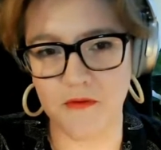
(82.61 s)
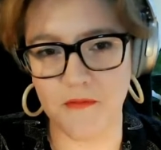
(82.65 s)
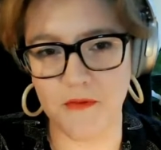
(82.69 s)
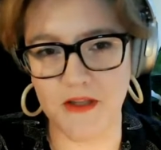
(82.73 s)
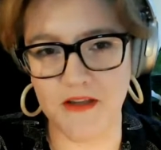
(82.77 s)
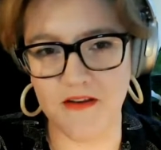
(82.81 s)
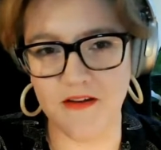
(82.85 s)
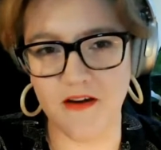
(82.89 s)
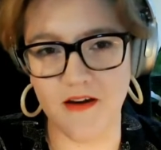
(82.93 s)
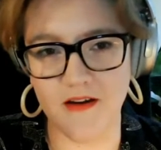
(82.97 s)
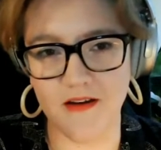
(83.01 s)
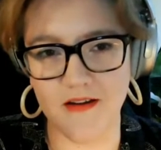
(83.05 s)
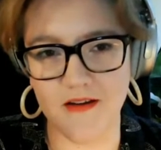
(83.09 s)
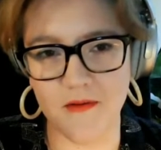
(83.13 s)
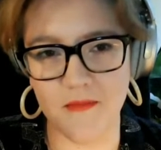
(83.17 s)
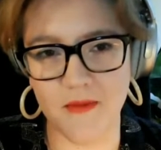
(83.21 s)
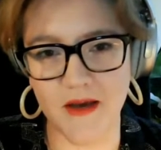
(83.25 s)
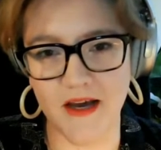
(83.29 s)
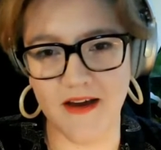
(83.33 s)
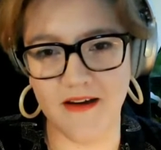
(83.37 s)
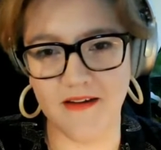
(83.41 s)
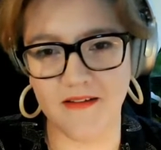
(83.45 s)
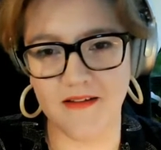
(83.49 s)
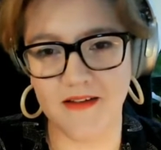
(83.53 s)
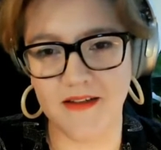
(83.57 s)
And we talk
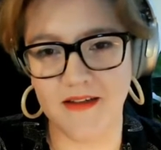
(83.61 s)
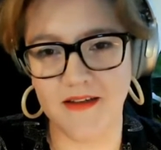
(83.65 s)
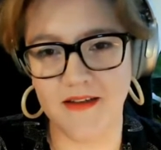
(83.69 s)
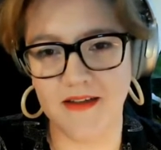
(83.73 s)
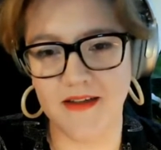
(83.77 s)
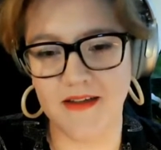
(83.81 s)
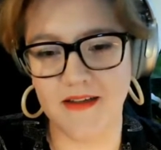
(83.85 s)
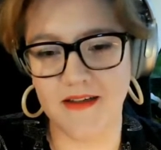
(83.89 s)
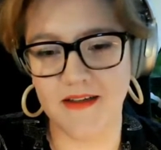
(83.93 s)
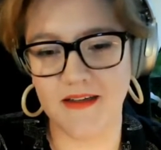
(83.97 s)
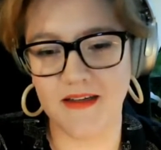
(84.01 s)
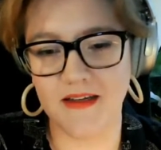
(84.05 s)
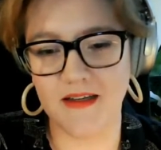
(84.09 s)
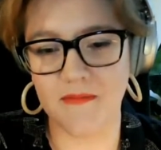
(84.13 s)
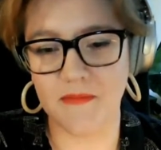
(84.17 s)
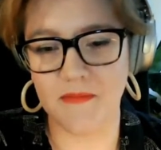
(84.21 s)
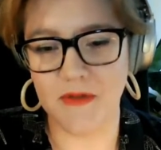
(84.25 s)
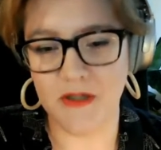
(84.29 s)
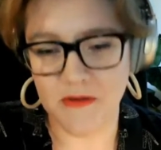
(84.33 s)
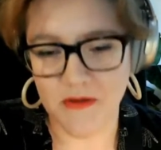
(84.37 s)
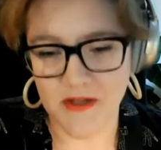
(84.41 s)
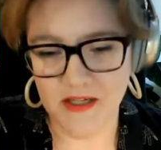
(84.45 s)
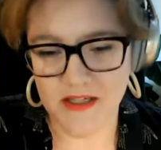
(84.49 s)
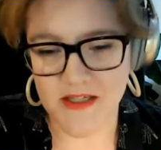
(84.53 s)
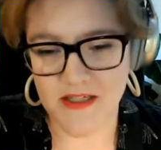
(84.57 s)
about
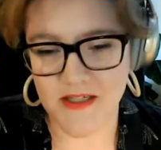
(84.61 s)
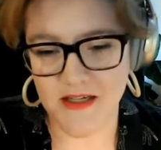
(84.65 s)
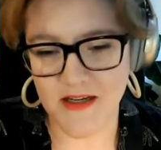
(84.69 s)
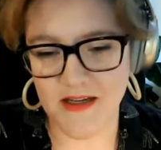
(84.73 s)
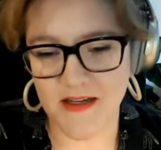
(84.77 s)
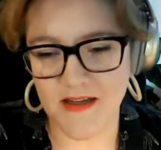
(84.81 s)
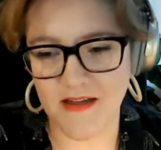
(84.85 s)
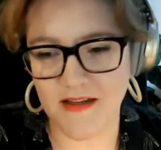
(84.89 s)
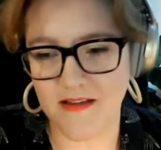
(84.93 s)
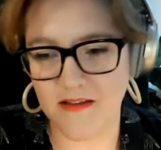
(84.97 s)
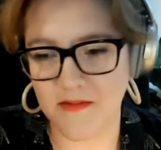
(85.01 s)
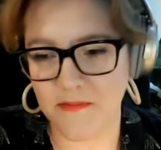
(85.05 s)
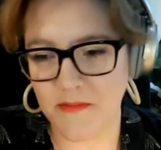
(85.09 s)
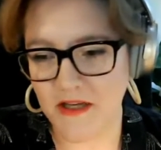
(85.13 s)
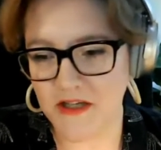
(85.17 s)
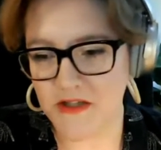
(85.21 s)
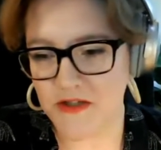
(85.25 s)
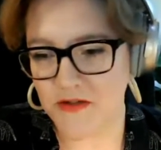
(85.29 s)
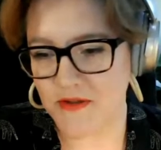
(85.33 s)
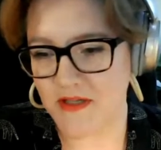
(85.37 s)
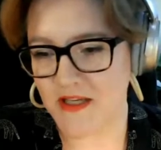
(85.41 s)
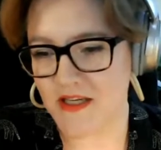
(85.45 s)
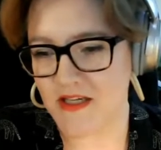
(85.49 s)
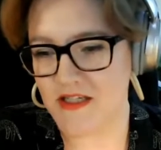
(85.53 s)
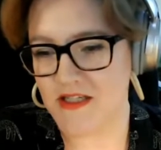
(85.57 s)
immigration and
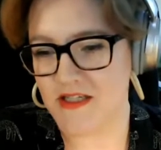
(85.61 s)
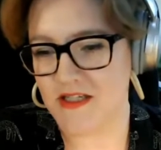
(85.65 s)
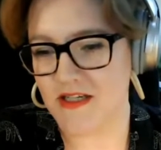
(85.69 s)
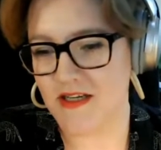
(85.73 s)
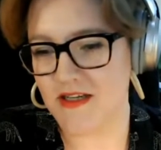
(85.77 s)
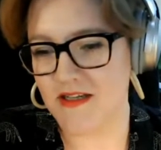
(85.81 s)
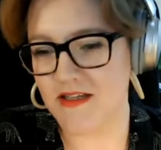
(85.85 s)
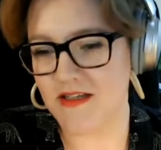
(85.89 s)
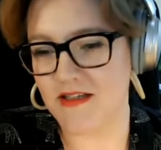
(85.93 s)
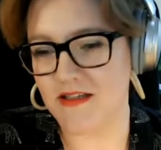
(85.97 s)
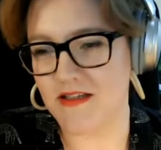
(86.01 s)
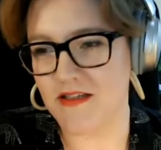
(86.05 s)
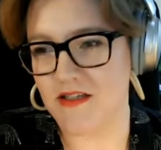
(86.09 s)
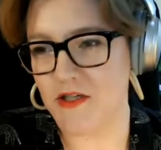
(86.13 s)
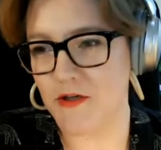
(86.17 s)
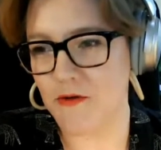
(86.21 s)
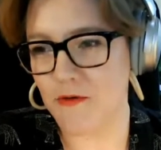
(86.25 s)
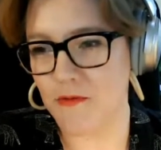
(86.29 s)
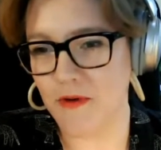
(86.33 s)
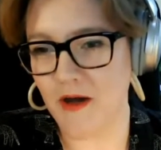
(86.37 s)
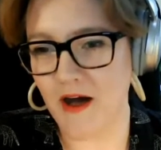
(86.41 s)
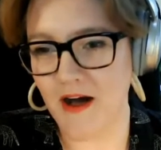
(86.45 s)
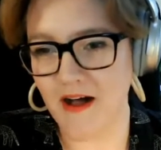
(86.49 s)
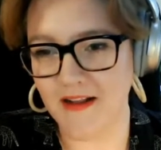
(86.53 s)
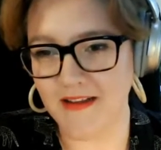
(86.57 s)
expatriation and
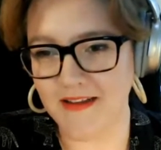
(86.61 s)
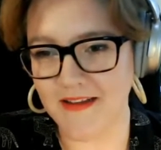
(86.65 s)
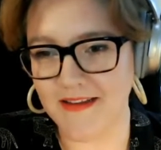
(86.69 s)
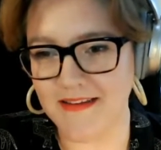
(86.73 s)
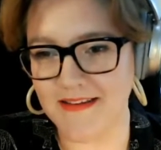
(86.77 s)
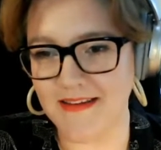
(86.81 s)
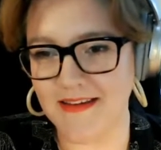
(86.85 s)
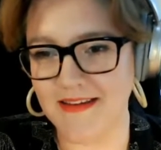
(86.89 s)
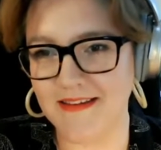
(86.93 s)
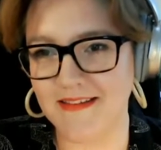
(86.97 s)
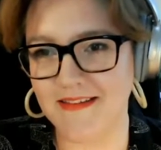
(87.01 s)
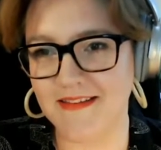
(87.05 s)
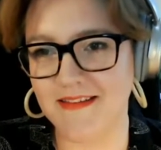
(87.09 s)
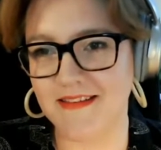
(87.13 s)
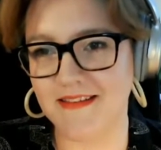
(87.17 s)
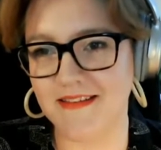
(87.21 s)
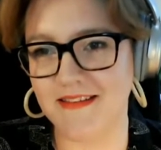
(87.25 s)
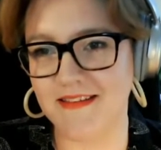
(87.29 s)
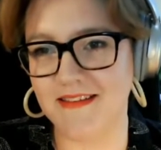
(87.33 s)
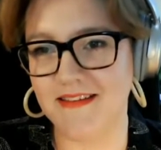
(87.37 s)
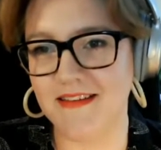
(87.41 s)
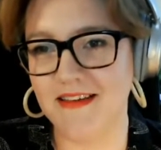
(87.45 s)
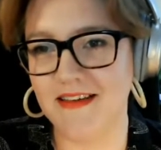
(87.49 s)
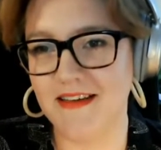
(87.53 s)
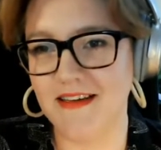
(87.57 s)
geopolitics
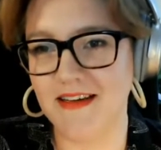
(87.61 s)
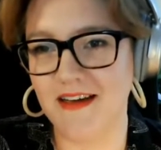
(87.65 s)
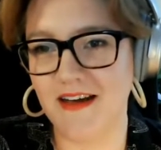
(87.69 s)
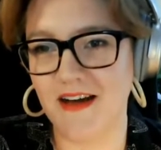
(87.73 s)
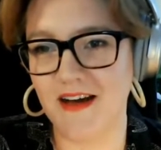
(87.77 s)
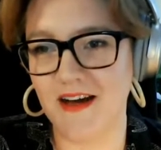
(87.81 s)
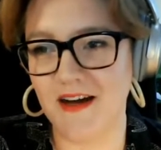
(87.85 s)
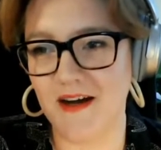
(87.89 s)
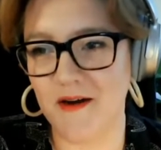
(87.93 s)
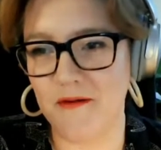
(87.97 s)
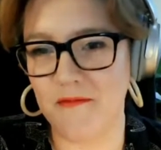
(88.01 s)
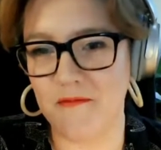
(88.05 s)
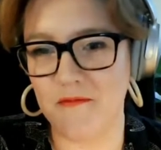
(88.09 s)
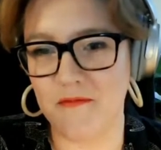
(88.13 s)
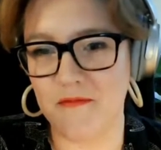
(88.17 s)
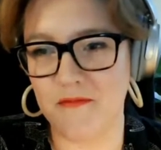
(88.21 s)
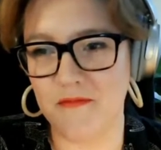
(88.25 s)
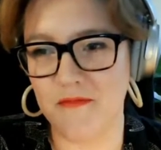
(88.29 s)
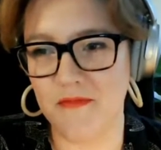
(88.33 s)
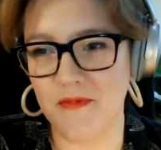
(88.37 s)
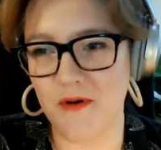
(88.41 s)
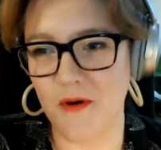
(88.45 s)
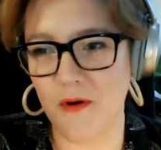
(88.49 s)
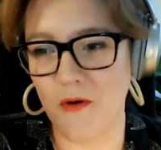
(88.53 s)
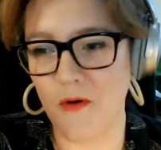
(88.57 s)
and
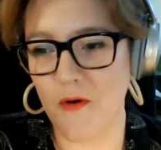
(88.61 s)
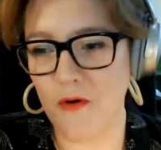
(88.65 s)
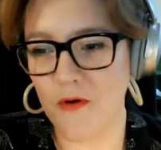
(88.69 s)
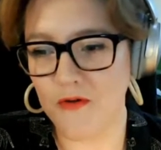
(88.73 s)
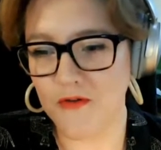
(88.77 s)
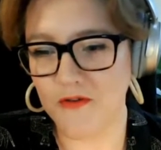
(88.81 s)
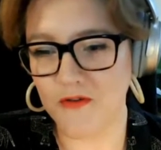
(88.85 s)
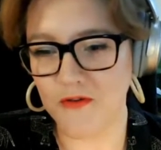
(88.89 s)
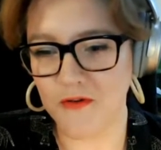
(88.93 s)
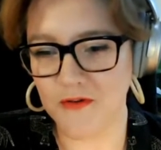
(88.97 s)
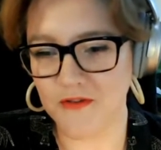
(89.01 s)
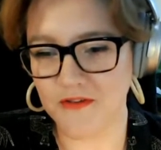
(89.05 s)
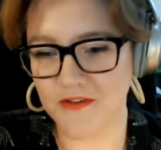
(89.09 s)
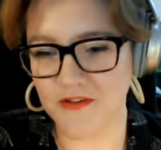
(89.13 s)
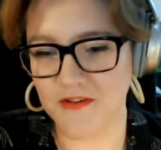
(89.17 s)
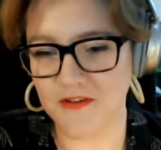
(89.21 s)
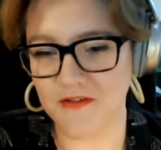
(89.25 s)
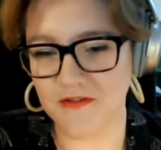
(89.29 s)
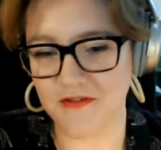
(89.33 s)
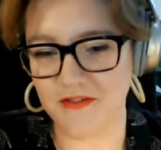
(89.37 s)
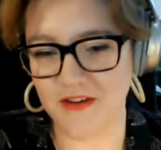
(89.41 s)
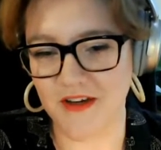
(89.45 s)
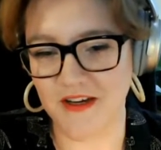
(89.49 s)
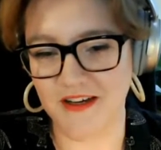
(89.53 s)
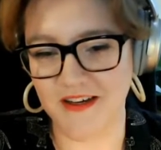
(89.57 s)
all sorts
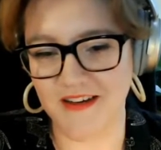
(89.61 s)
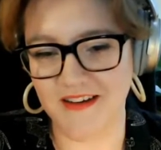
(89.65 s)
of